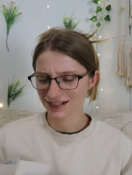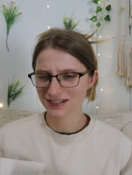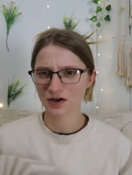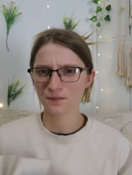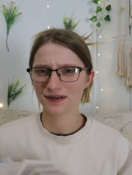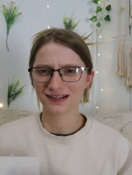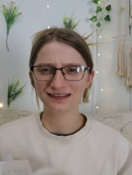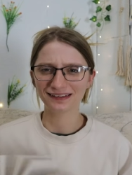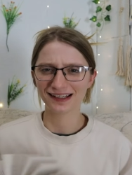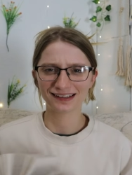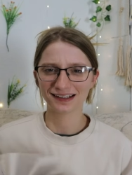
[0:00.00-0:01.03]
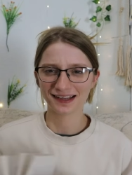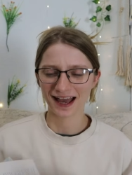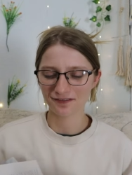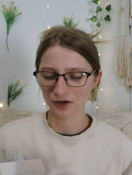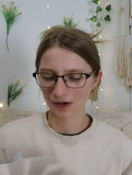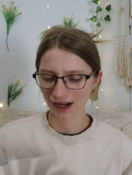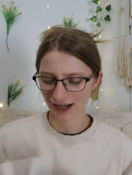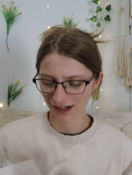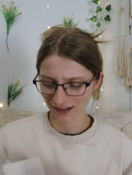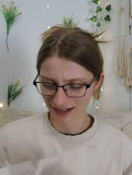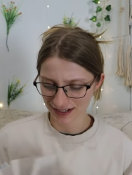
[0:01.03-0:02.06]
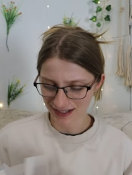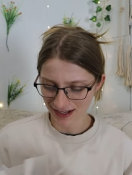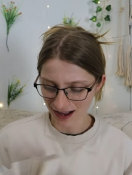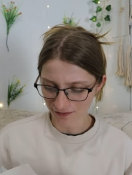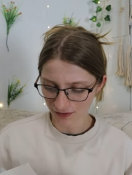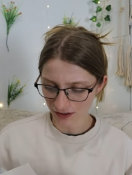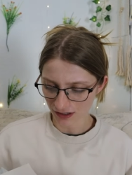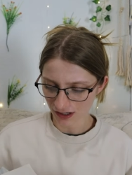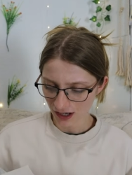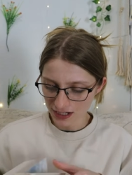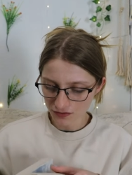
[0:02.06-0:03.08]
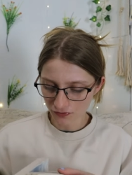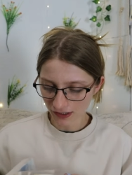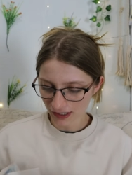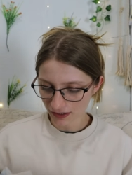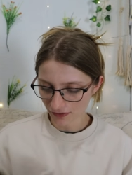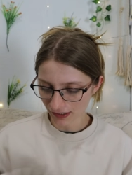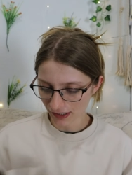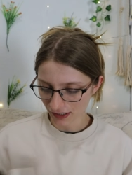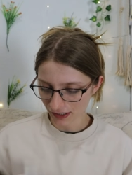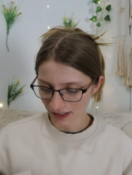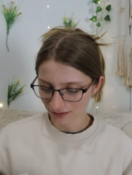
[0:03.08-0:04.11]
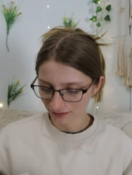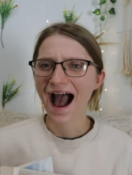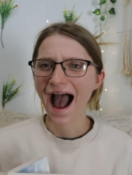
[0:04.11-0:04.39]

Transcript: dystopian thing that they have going on in this novel. It's really, really good.